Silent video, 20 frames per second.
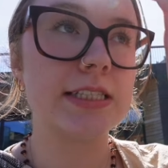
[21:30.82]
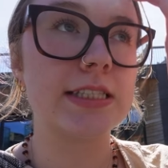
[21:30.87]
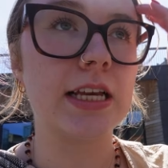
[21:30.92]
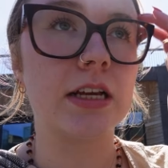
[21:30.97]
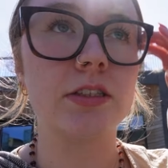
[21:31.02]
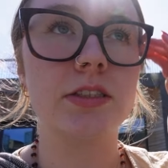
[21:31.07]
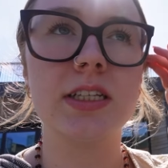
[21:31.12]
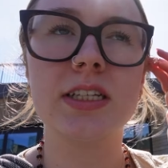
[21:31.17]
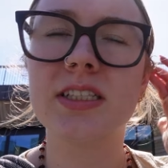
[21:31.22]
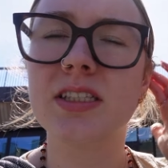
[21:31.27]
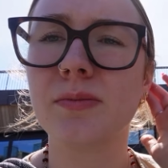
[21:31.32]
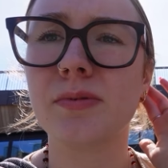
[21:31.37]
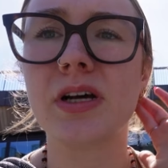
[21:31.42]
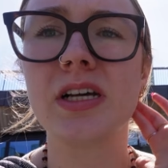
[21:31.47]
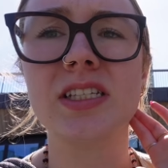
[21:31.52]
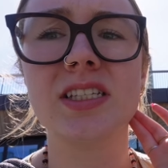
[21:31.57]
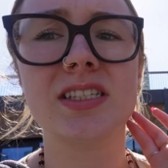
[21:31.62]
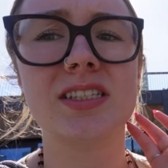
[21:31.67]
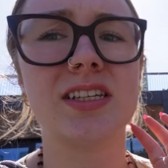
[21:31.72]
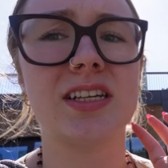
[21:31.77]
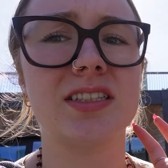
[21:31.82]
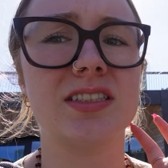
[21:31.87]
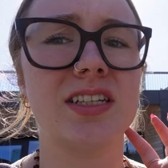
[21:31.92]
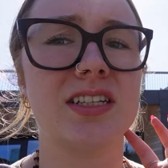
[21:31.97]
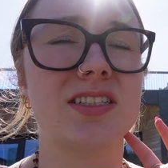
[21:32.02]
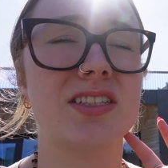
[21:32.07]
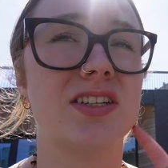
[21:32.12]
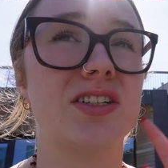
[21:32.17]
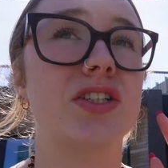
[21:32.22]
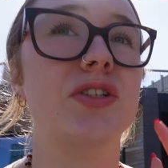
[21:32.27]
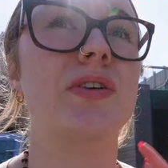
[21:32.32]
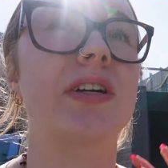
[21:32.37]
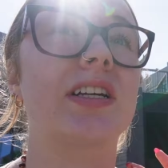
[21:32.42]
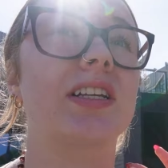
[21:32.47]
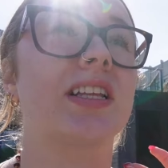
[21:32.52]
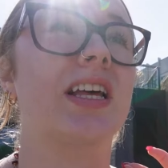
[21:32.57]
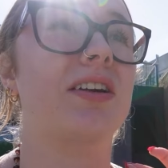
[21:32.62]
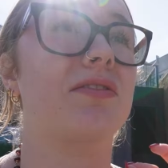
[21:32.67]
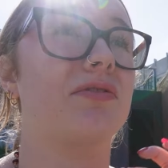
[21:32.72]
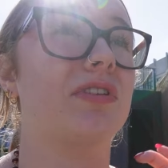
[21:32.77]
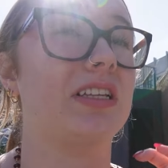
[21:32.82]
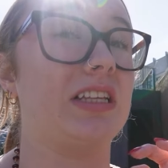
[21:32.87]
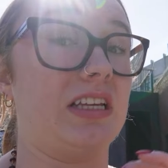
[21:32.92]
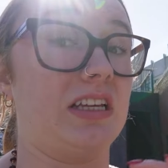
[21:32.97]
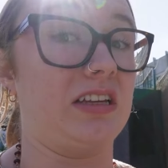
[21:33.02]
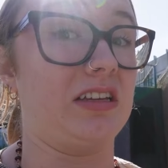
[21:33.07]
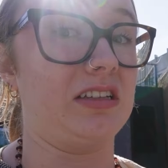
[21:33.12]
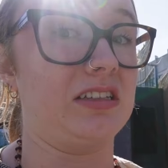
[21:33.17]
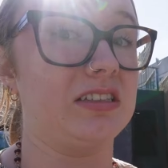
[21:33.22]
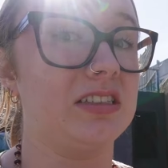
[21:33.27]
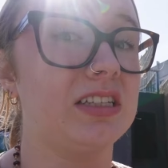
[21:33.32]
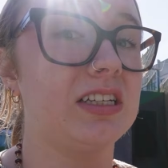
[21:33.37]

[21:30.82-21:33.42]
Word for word: Celtics, the Boston Celtics, are doing like really good.